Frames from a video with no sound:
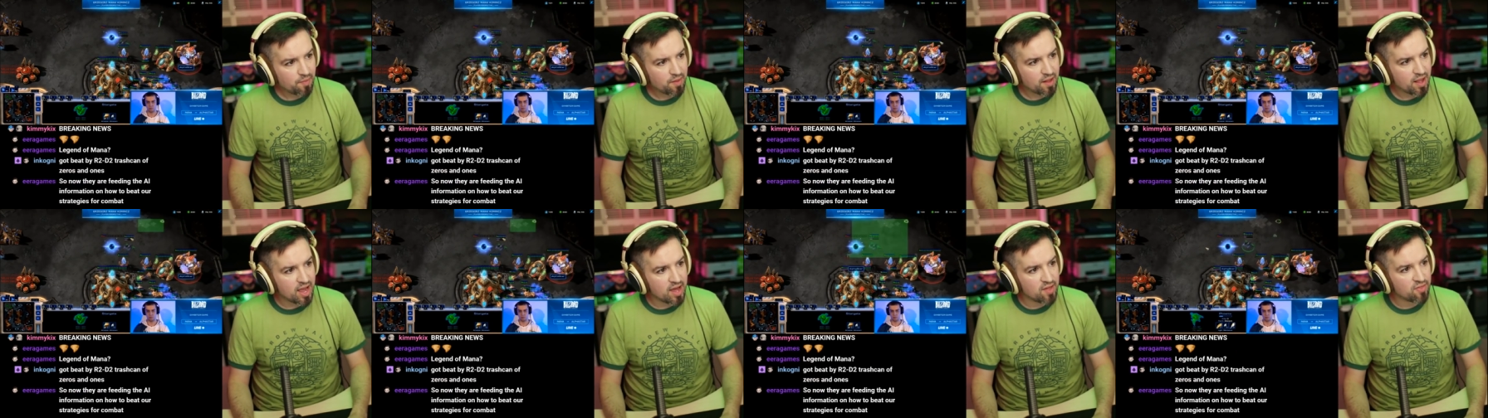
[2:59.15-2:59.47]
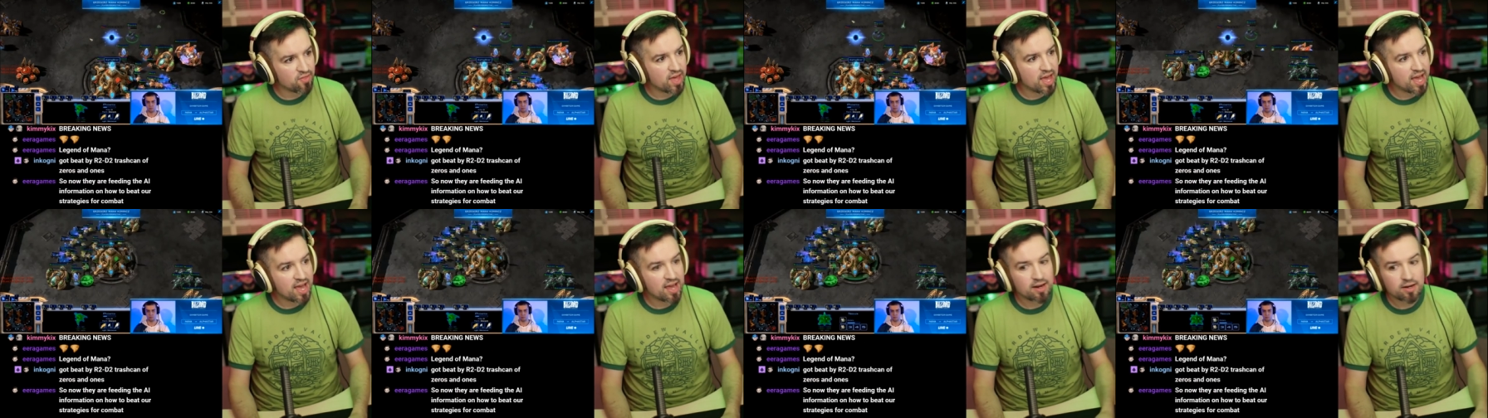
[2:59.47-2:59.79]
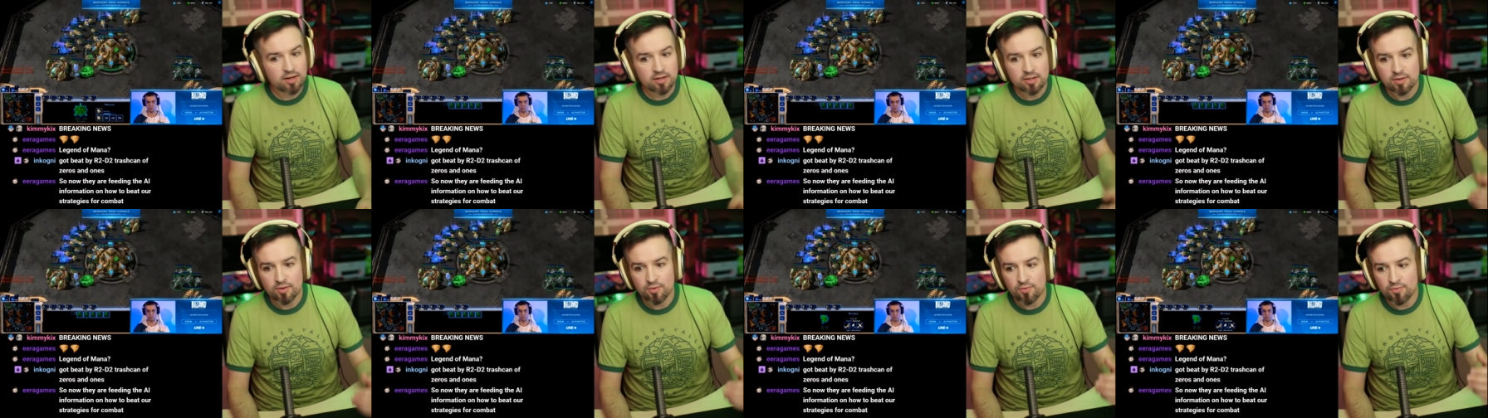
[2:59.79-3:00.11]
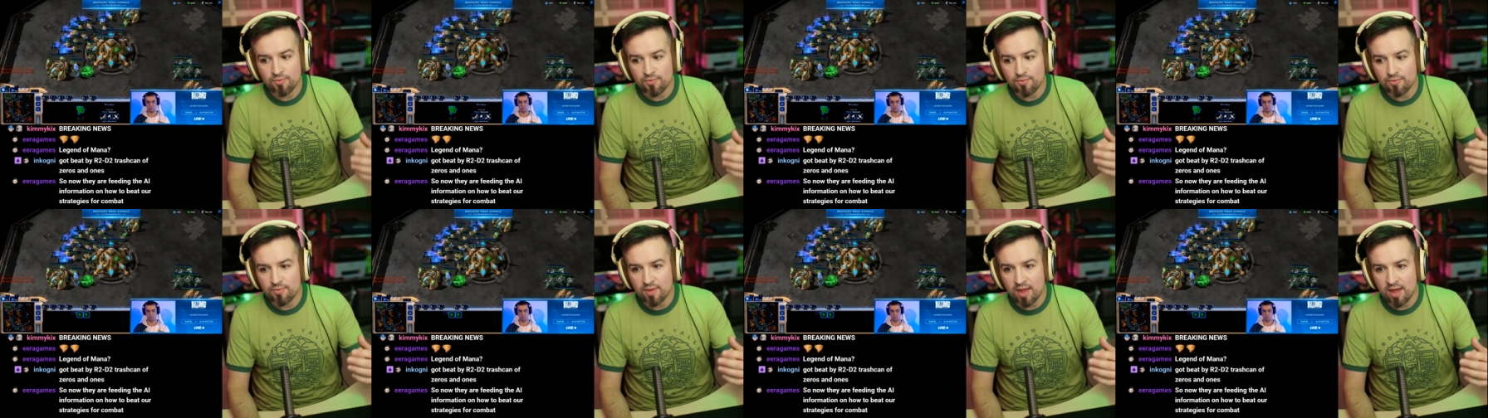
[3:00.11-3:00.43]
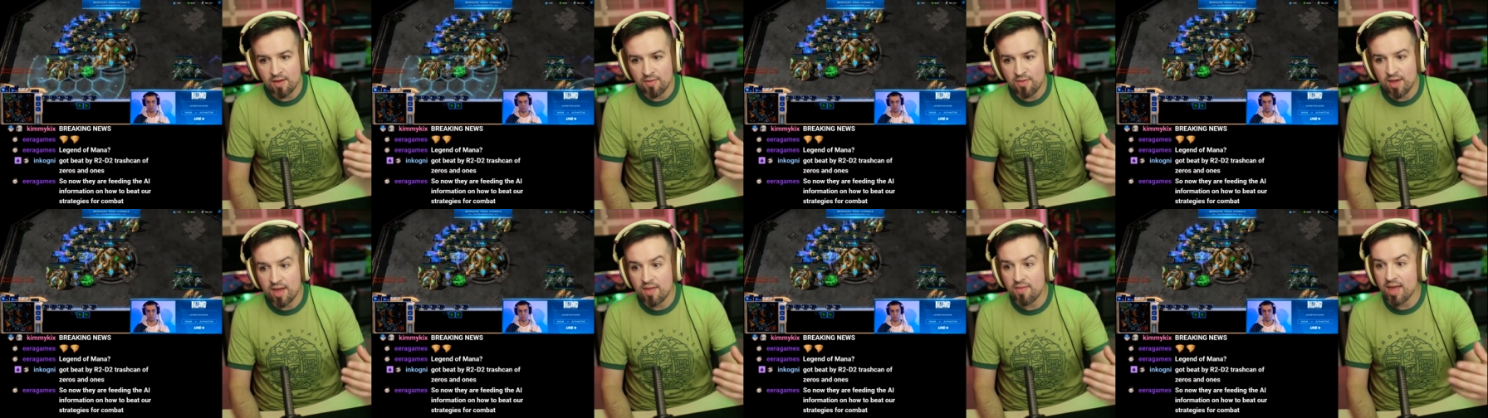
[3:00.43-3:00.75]
And then
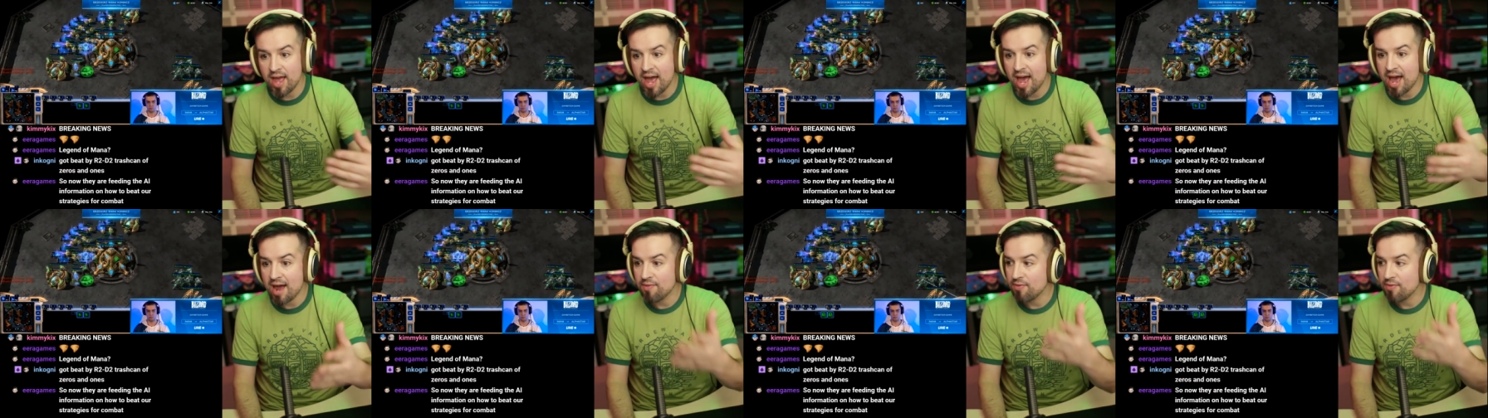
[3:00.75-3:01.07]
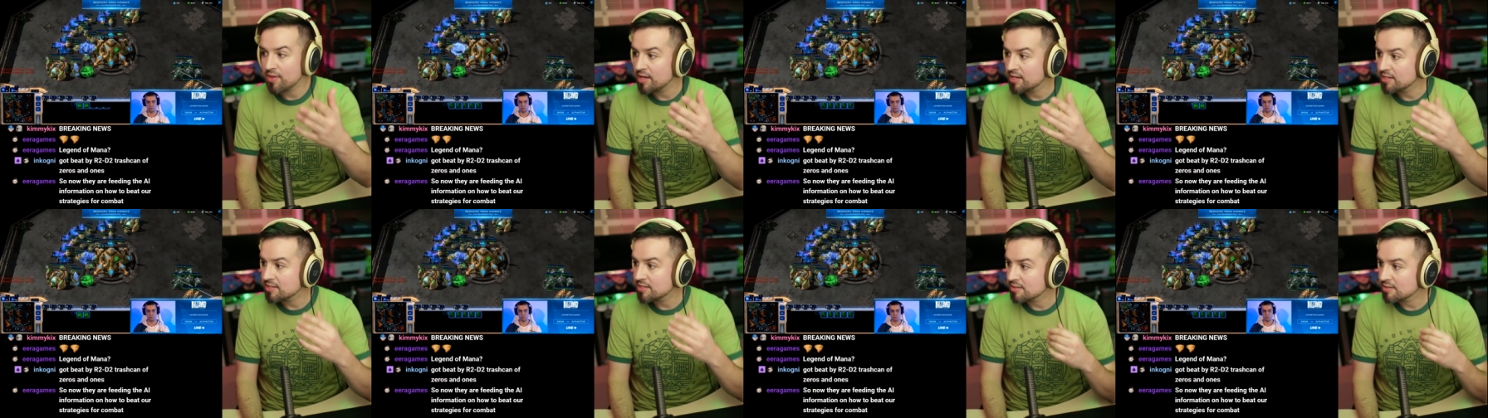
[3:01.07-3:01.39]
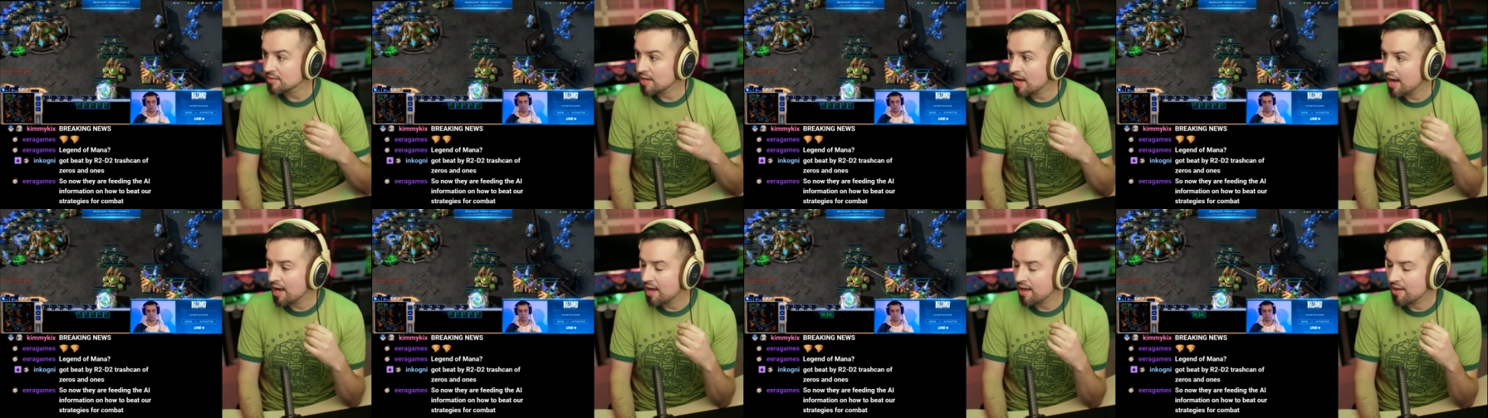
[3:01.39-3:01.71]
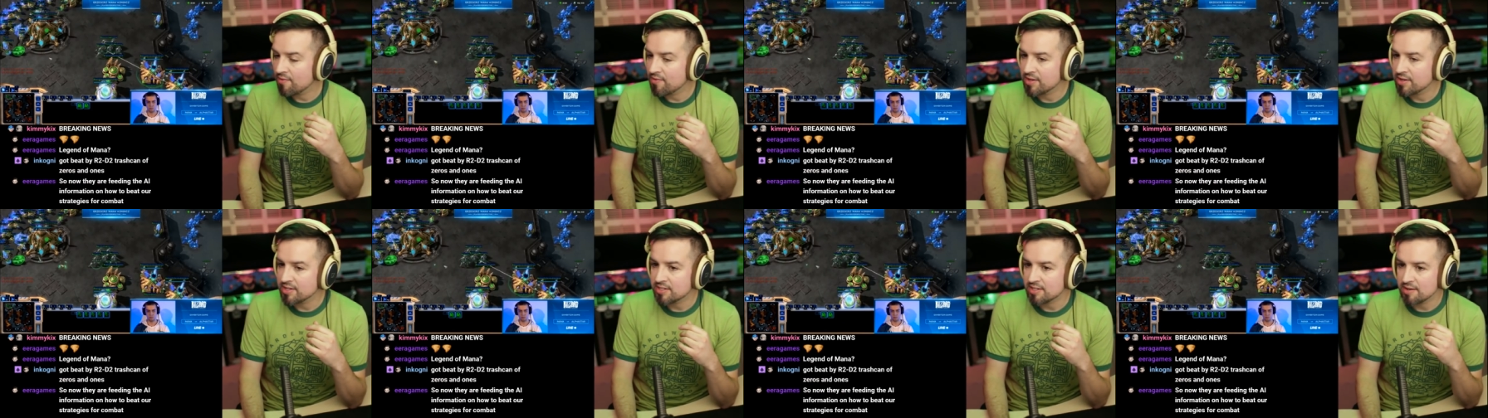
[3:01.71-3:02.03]
they had this this